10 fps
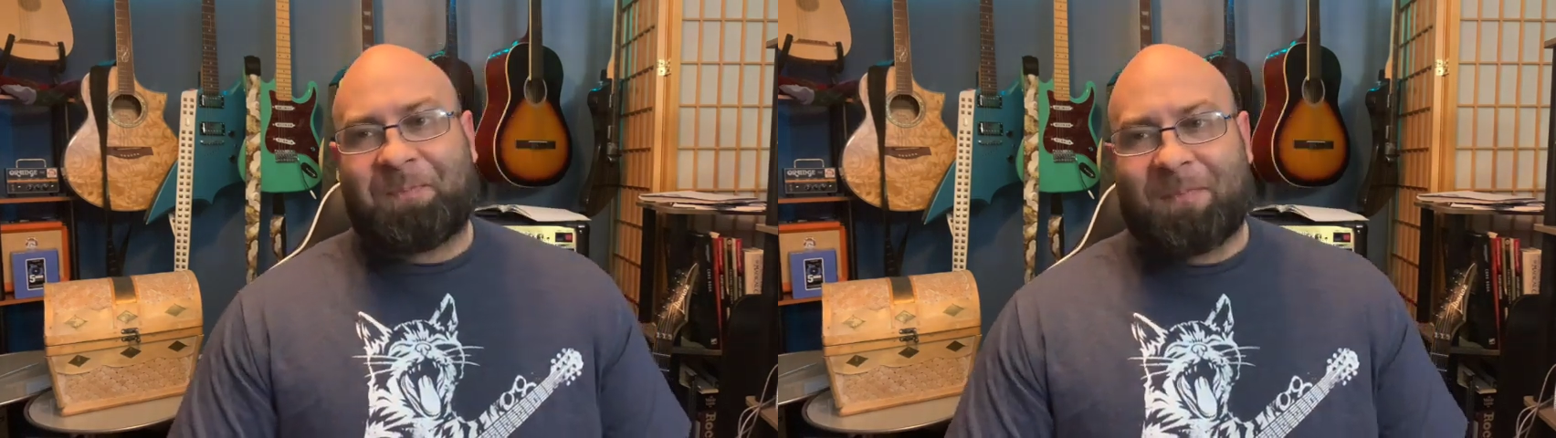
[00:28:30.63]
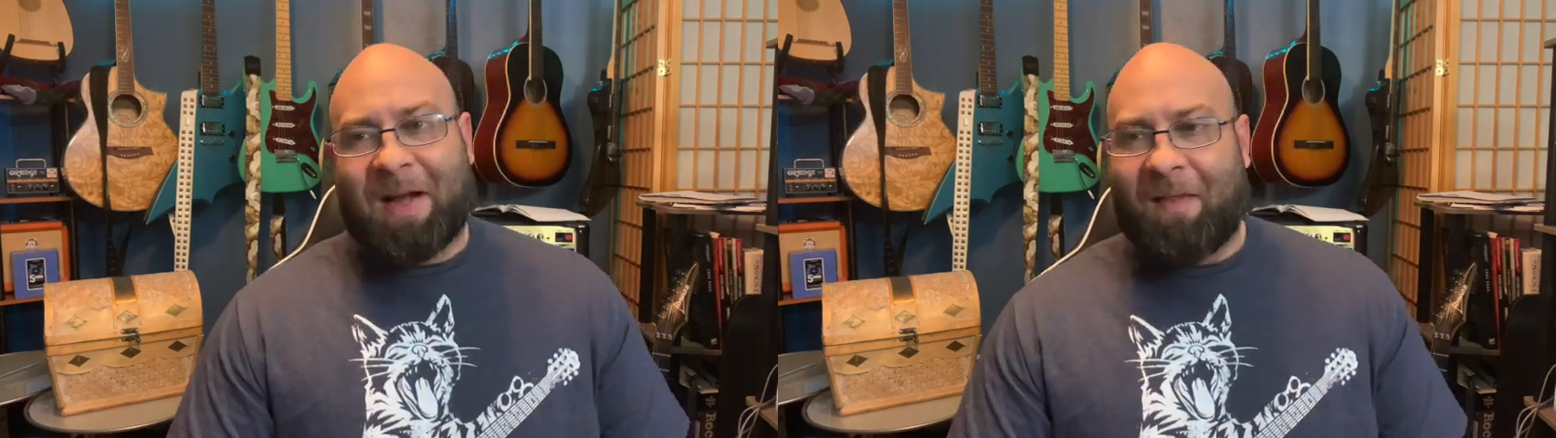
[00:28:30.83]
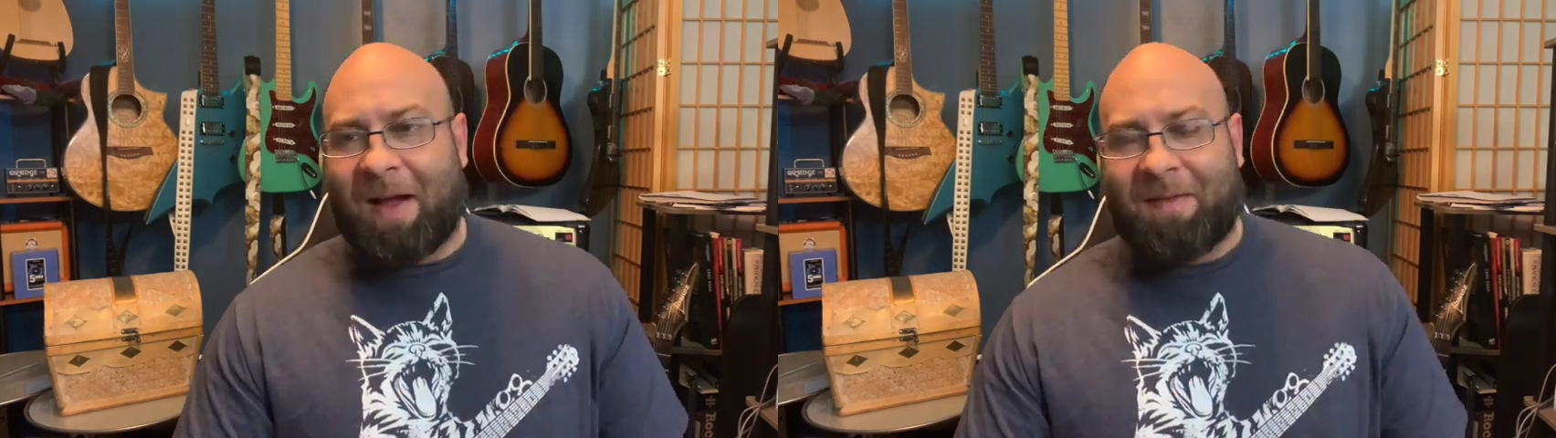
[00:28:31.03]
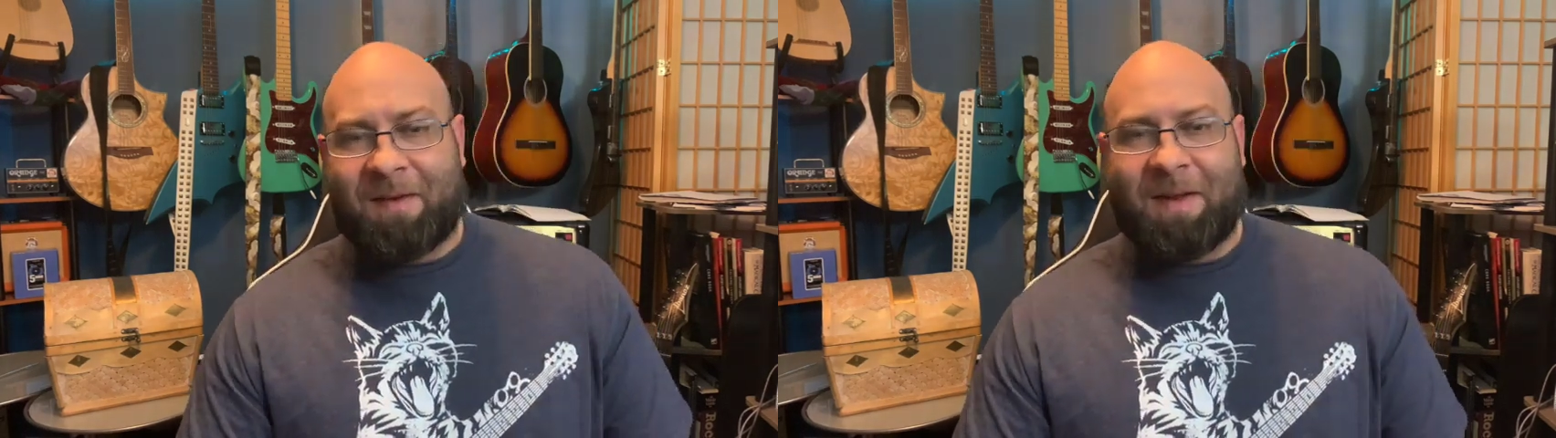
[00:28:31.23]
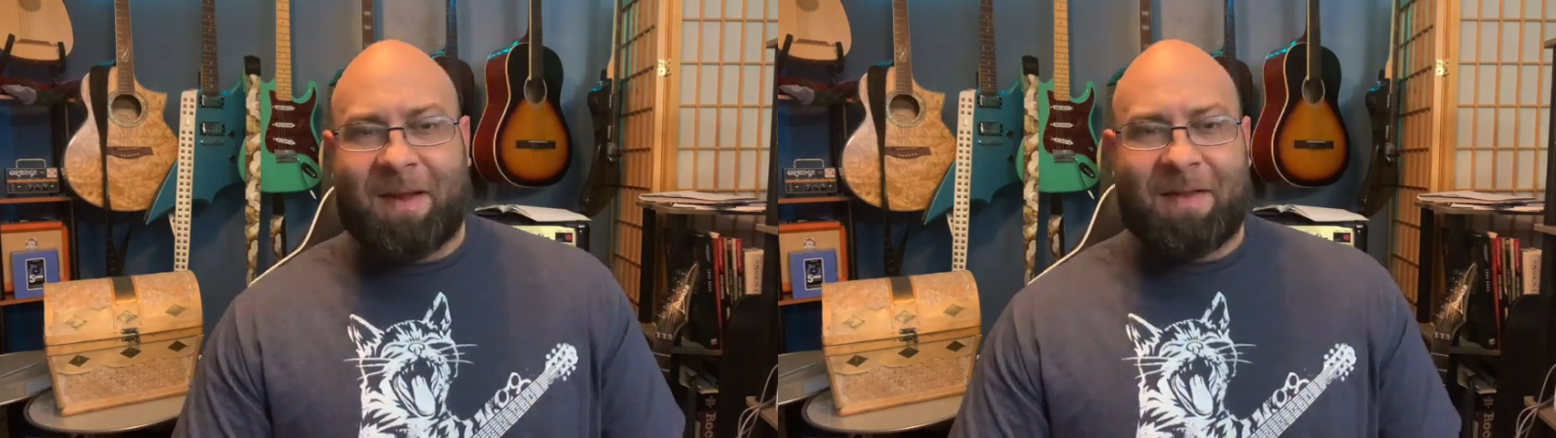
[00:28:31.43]
I like the
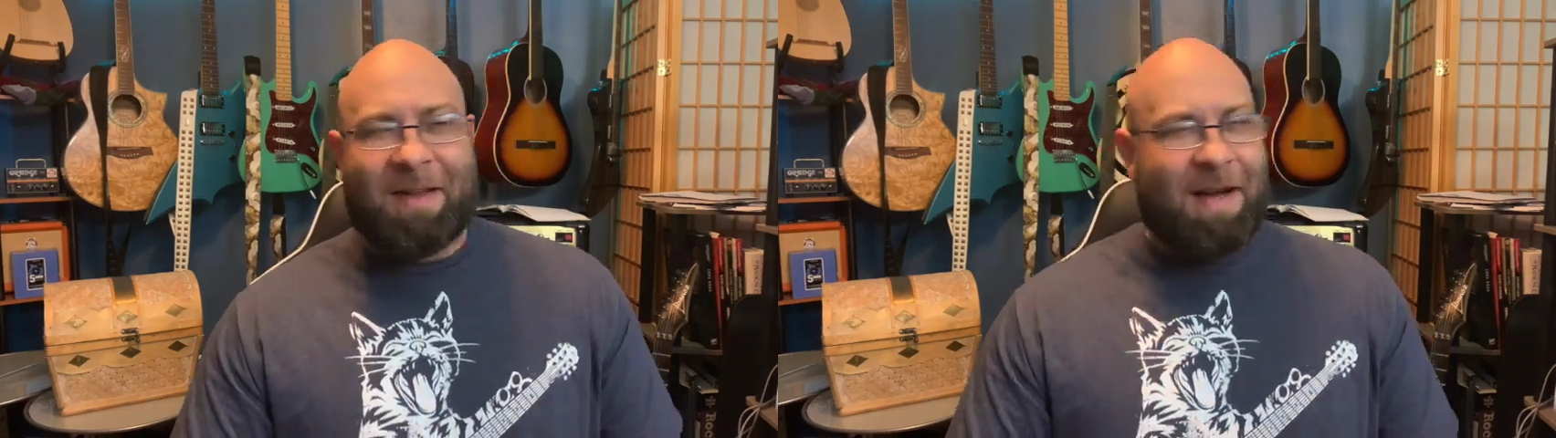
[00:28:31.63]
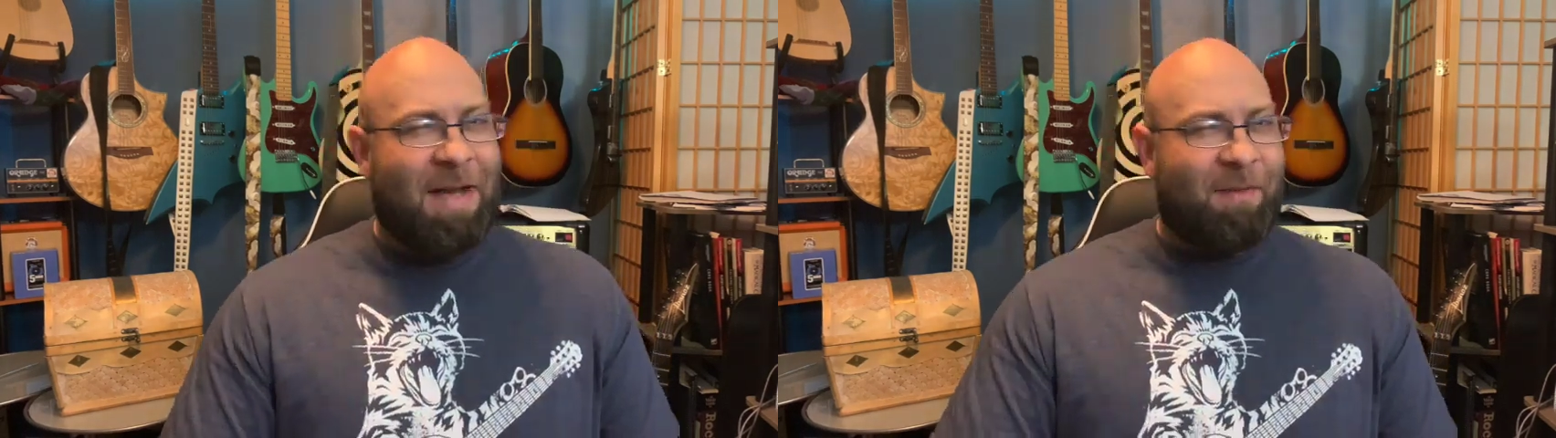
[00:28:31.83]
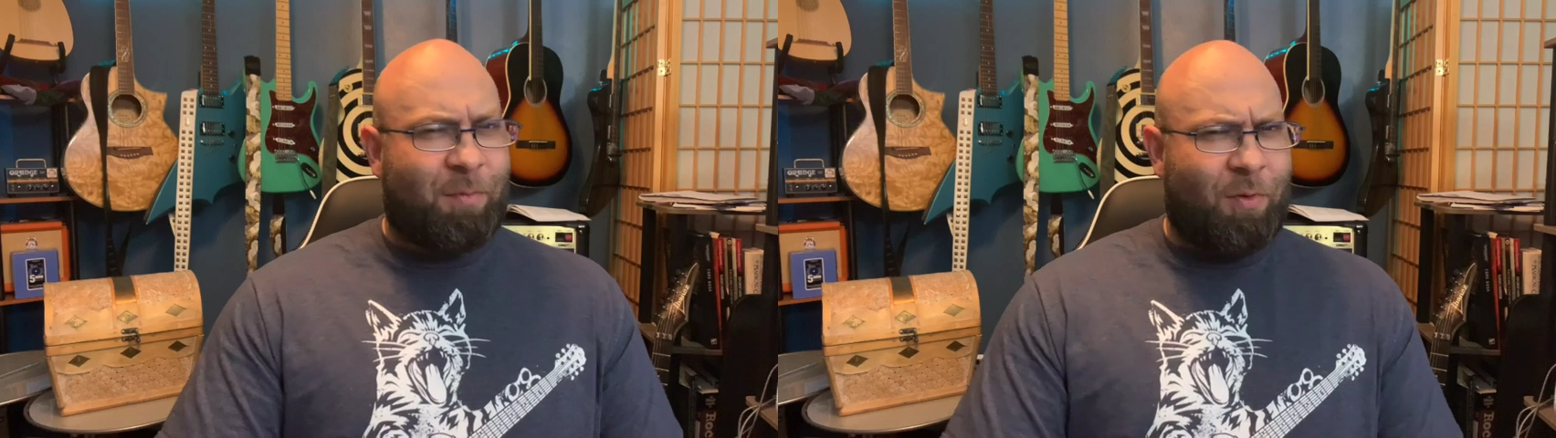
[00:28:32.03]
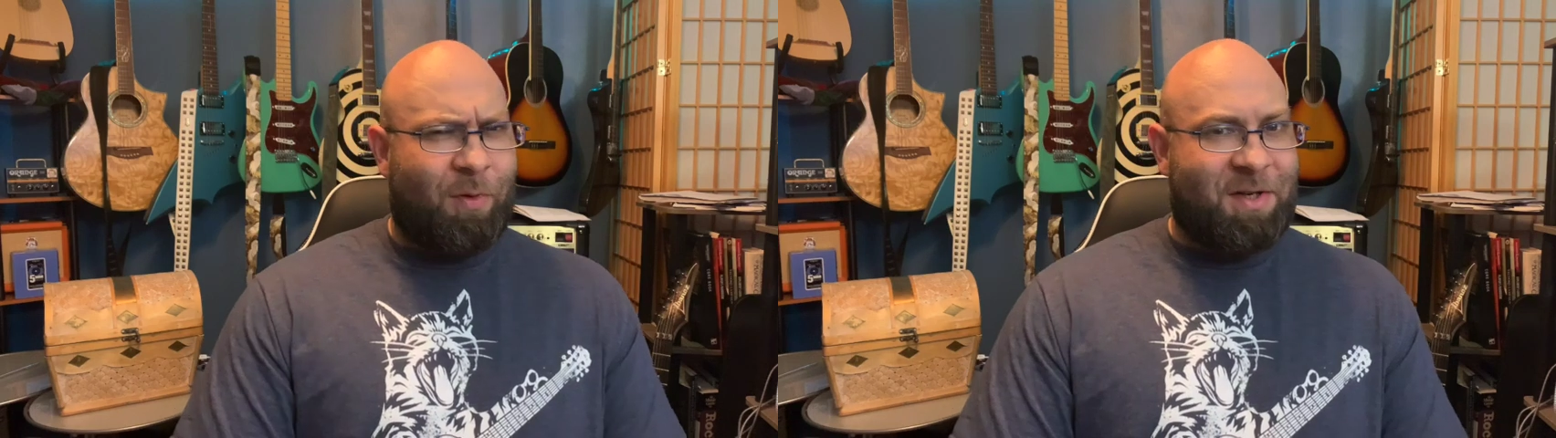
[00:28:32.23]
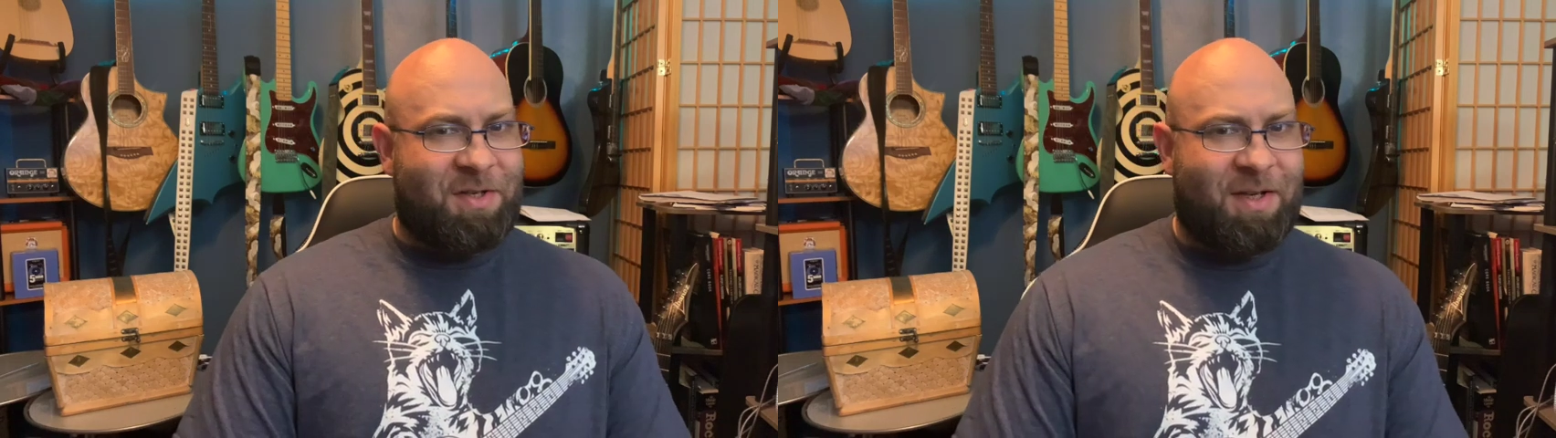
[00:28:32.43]
Nynaeve
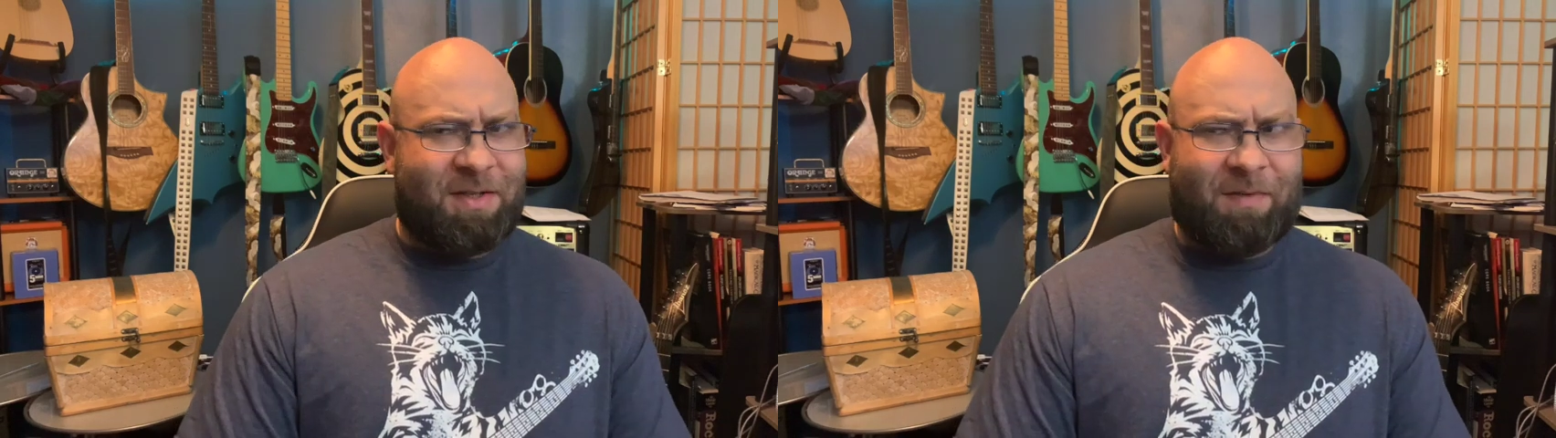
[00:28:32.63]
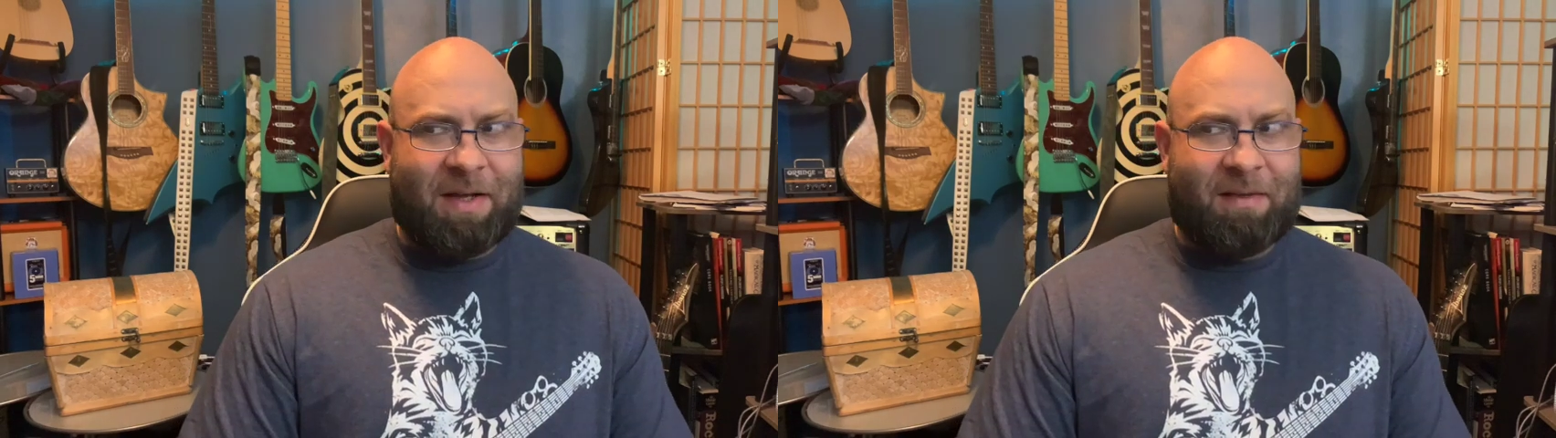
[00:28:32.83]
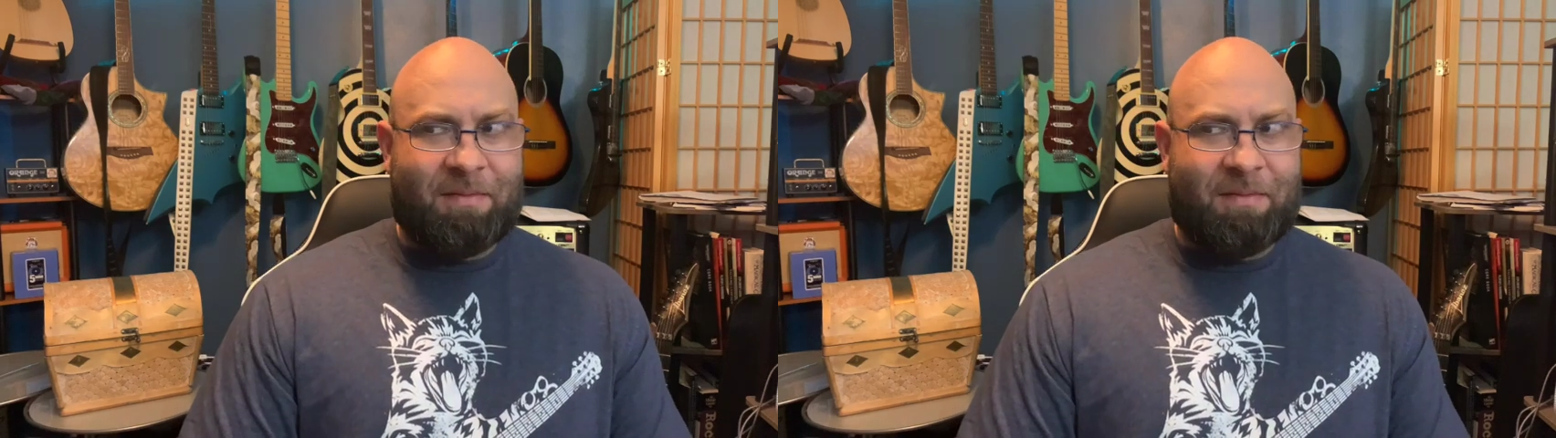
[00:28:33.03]
prudishness of like